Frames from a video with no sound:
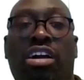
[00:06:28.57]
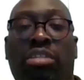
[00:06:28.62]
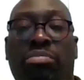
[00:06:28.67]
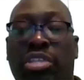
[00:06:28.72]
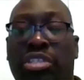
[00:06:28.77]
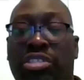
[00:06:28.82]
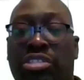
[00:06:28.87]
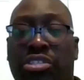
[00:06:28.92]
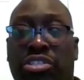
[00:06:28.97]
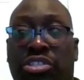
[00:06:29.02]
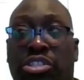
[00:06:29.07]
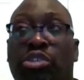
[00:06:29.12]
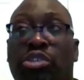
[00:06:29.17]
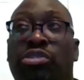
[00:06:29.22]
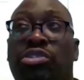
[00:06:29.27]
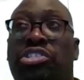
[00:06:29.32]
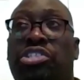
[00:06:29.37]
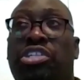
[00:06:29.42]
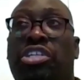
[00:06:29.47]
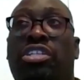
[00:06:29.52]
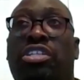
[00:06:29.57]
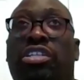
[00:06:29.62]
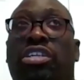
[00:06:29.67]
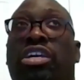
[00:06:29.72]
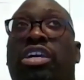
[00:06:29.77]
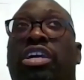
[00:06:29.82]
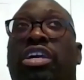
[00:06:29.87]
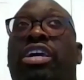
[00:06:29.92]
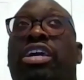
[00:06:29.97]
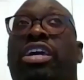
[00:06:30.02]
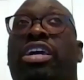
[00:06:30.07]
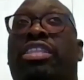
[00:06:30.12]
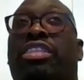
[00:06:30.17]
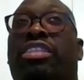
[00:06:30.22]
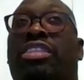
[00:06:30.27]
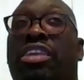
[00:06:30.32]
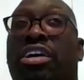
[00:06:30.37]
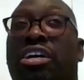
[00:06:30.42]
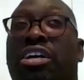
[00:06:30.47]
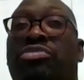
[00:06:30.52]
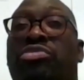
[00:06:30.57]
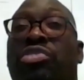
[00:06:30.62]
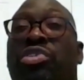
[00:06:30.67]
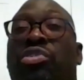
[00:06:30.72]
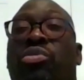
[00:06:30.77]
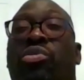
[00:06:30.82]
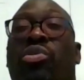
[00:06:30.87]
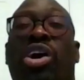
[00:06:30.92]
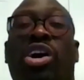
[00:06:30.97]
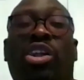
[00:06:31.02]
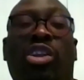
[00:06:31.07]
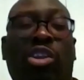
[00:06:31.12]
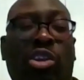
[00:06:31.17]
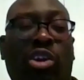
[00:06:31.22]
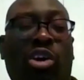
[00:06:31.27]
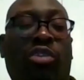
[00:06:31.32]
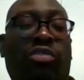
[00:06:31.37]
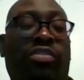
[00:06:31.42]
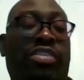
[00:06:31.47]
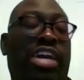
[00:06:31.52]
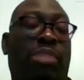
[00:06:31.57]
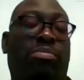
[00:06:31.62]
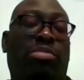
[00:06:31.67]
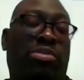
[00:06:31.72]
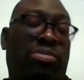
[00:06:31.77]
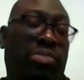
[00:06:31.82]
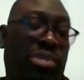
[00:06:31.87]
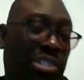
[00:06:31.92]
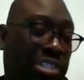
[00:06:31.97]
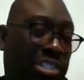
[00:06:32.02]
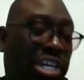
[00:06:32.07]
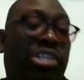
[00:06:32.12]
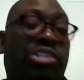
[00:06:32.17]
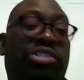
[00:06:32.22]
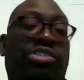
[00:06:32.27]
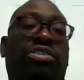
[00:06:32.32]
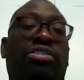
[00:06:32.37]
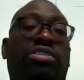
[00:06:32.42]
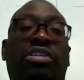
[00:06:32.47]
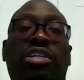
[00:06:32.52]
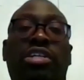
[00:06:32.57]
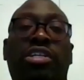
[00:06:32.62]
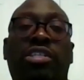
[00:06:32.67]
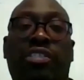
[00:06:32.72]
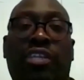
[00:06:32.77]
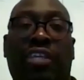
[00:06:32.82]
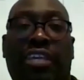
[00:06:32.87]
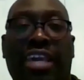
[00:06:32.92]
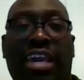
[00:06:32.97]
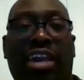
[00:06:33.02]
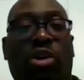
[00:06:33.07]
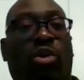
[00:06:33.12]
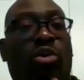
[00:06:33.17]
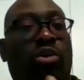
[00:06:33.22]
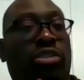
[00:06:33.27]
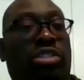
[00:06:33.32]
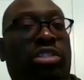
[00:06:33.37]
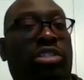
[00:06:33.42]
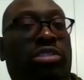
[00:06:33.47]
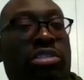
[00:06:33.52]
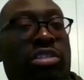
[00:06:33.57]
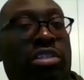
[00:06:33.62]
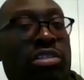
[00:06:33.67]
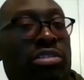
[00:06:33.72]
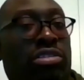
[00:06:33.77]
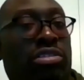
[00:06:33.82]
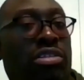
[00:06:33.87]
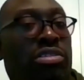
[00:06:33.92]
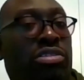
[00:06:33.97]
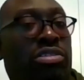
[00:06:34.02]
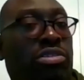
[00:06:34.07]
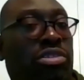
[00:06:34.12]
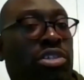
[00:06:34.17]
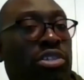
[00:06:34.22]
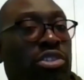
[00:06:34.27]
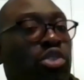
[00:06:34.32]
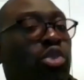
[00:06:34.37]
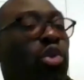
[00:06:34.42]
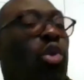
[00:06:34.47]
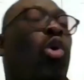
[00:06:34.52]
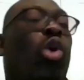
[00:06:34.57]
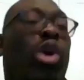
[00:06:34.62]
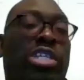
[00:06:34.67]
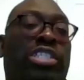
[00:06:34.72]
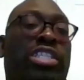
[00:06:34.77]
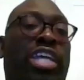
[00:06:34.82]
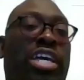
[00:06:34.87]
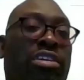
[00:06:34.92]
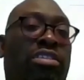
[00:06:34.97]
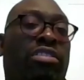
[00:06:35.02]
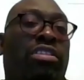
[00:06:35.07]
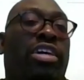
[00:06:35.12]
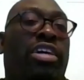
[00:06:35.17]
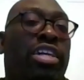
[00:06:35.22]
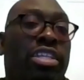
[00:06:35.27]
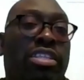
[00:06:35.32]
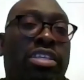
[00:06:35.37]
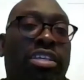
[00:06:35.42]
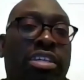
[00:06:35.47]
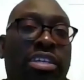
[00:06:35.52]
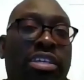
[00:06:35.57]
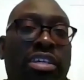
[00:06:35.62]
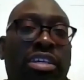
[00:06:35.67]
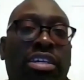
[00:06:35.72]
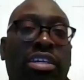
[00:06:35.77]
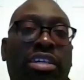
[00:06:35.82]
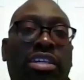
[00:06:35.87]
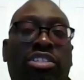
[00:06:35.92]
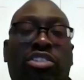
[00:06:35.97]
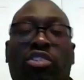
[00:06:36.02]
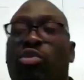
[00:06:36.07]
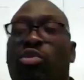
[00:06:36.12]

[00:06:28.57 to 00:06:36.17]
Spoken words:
institution, it does require a lot of capital injection to get all the toys that you need. So